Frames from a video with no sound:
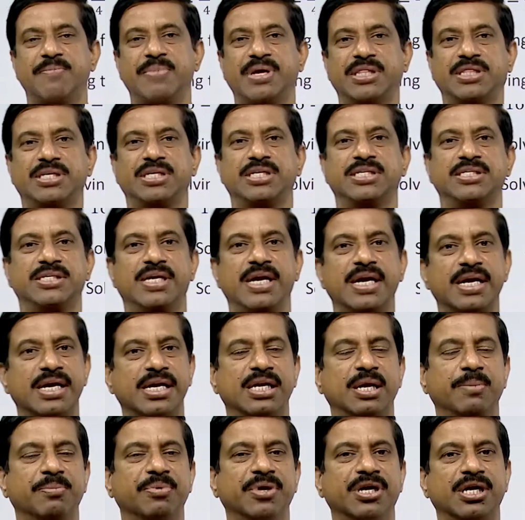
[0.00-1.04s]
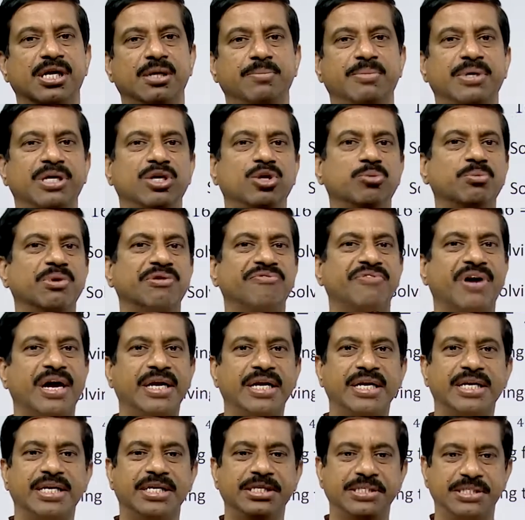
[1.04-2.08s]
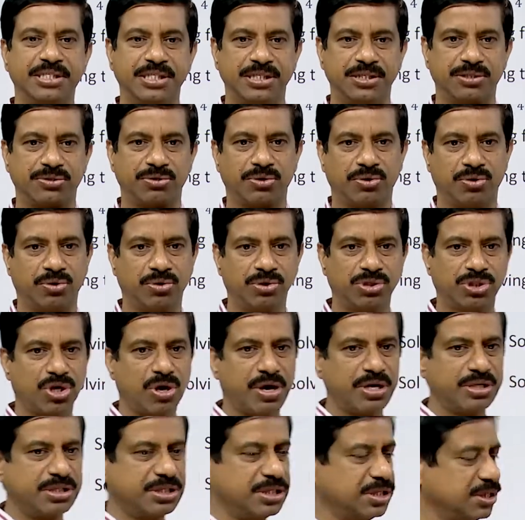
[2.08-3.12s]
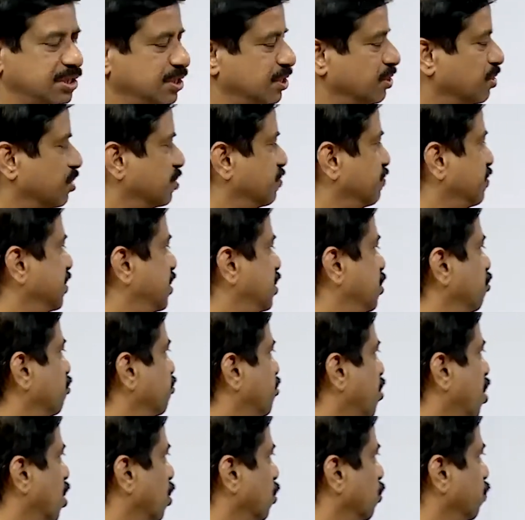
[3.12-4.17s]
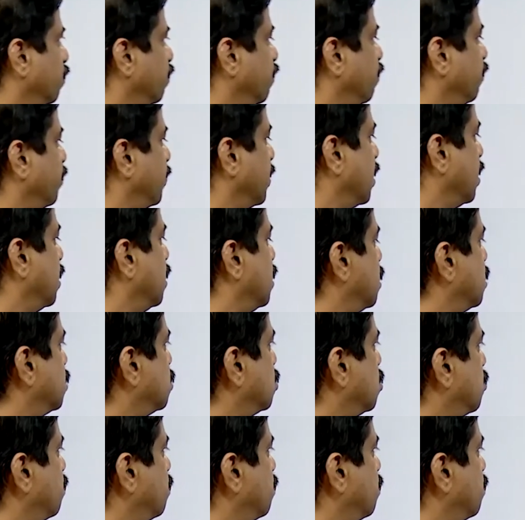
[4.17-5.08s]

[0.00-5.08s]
method is little typical, but you may find it easy. So, choice is yours, which you follow. So,